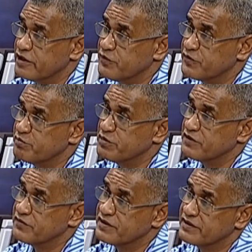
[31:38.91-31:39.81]

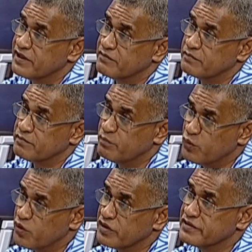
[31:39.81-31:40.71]
FNPF has helped
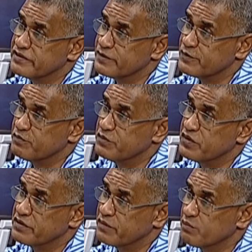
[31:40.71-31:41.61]
more in terms of
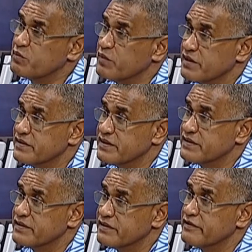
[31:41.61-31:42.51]
building member balances